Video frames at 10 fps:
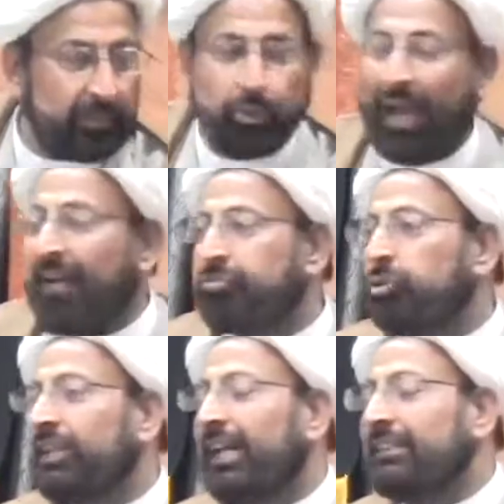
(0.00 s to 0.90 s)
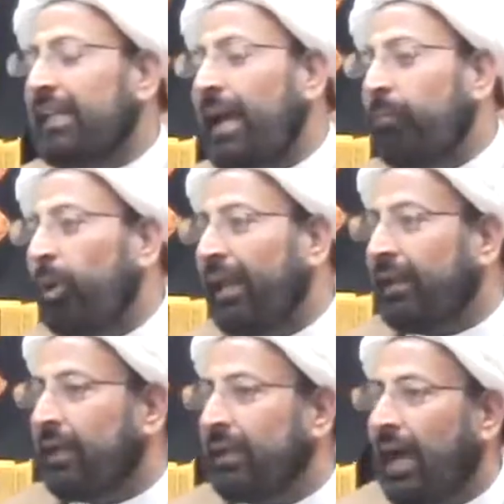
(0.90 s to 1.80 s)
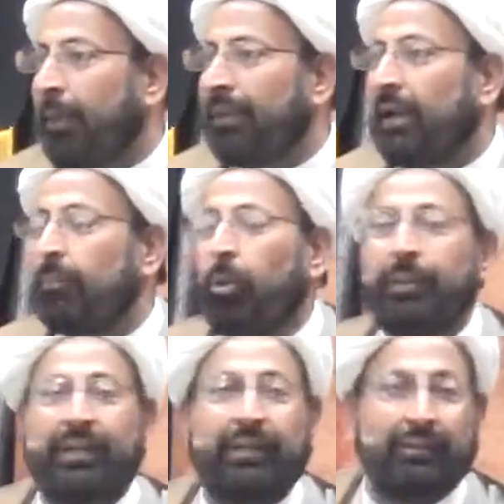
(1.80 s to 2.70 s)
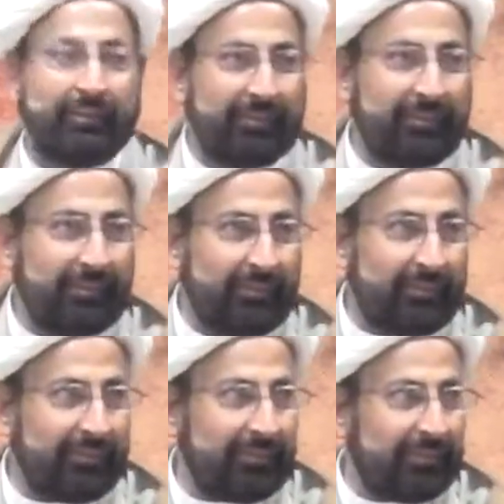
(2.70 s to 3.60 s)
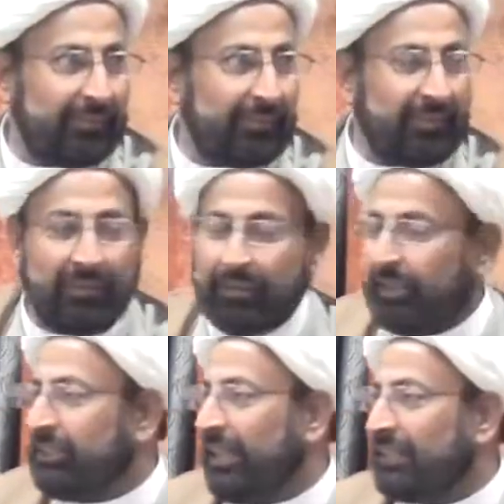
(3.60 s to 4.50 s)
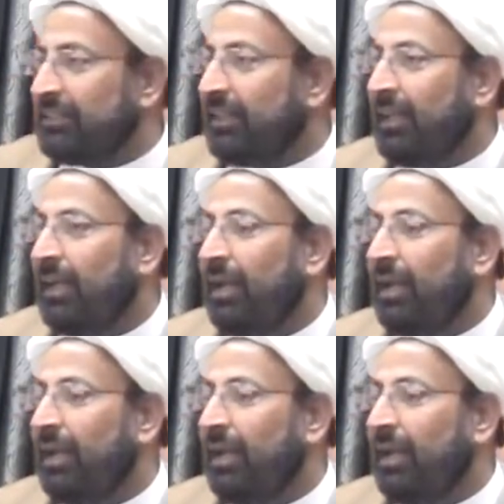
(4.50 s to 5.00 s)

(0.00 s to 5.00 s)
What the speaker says: you have to say Assalamu alayka ya Ameerul Momineen. He says,